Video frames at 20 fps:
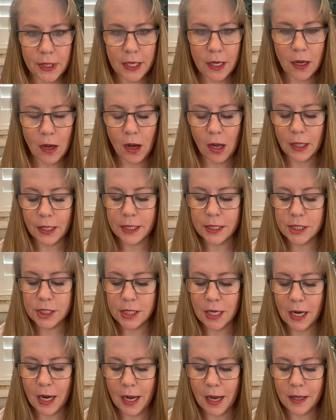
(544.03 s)
college,
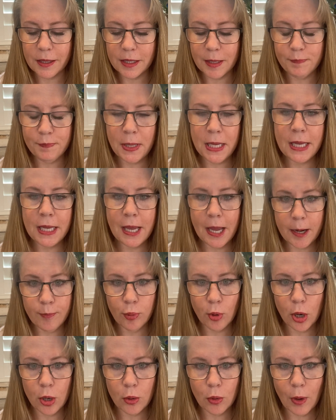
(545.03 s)
the PA
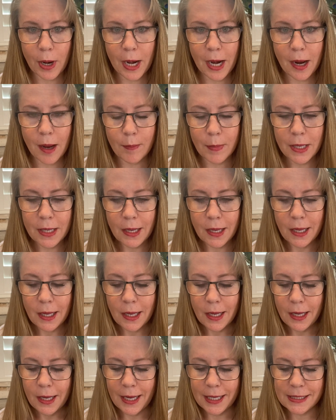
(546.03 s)
program
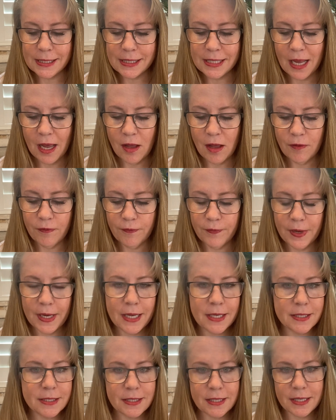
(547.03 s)
itself
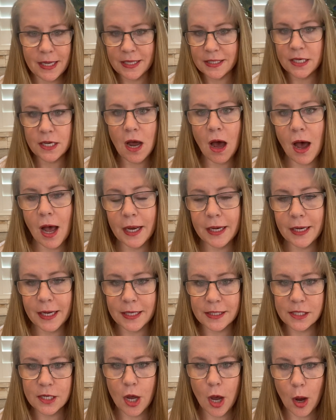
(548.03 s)
is not.
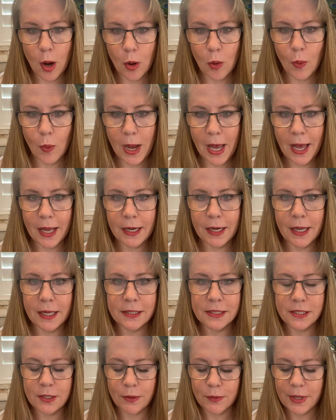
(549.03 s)
It's co-ed,
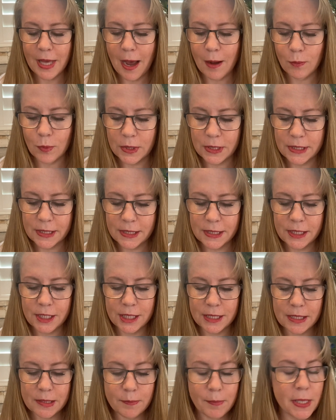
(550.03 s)
and so that was
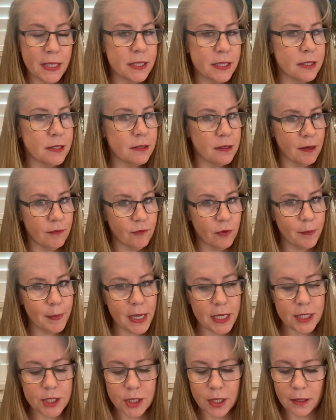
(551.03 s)
just
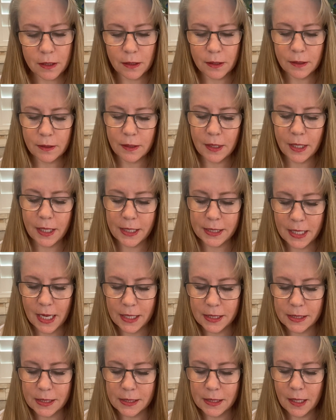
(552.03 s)
misinformation, he
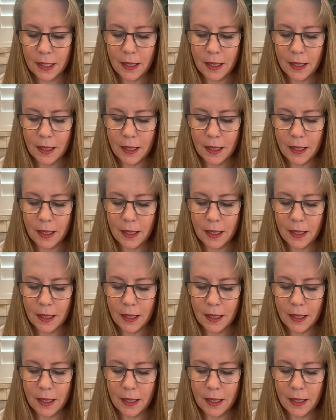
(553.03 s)
says.